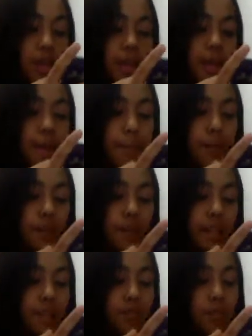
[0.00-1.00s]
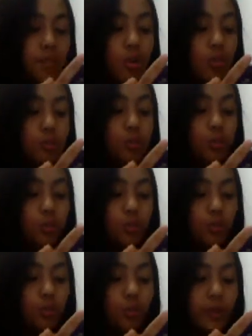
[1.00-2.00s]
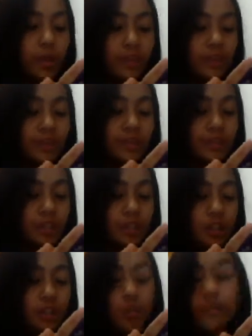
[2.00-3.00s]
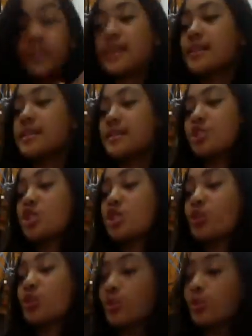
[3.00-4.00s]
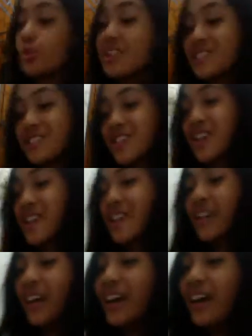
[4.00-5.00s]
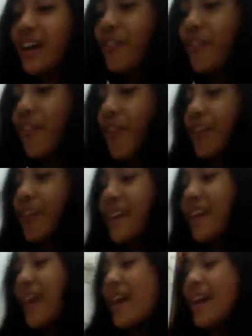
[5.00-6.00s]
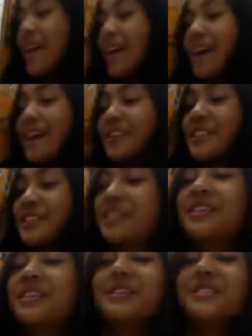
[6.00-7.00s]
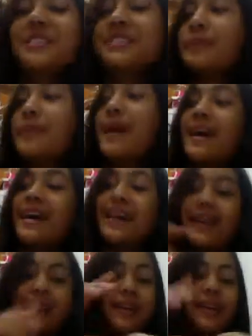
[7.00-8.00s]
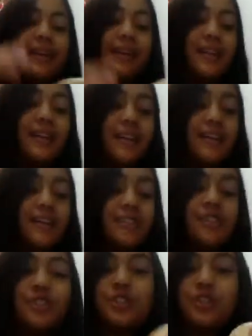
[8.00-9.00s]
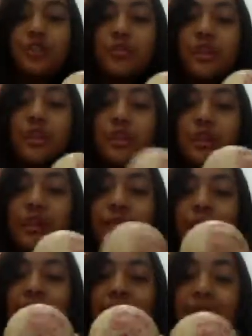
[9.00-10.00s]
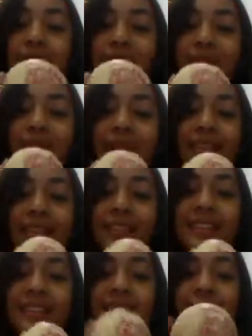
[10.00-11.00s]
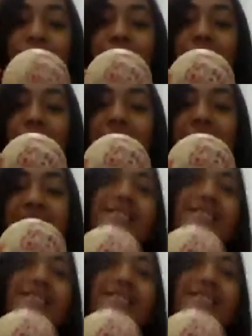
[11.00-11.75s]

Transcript: Number 8. Most weirdest looking squishy. For that I choose my Joker one, and this is what my